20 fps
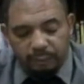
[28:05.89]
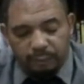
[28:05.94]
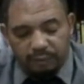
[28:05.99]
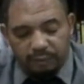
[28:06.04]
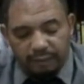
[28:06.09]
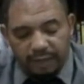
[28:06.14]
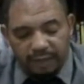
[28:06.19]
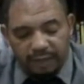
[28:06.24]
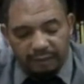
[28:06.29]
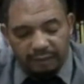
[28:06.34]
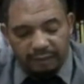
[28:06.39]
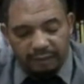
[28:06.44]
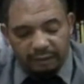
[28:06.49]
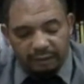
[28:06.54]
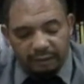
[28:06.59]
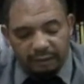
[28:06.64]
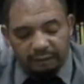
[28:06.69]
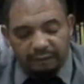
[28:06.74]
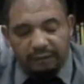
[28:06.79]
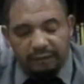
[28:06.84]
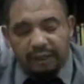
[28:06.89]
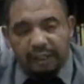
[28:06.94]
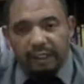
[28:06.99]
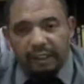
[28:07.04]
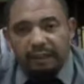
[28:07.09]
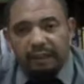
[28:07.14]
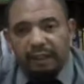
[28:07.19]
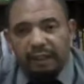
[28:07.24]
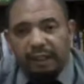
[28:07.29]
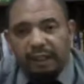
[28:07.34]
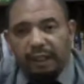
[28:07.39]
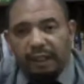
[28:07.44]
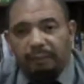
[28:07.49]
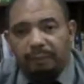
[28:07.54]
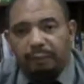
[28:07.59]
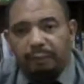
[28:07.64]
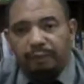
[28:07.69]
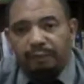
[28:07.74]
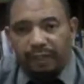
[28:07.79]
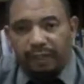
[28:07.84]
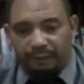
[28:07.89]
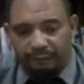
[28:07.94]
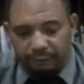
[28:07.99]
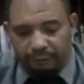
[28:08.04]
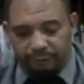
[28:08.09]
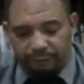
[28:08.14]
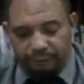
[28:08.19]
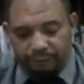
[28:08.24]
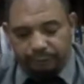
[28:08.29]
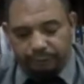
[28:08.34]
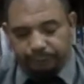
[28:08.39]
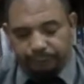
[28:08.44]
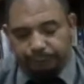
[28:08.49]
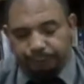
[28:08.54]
providers and fire providers.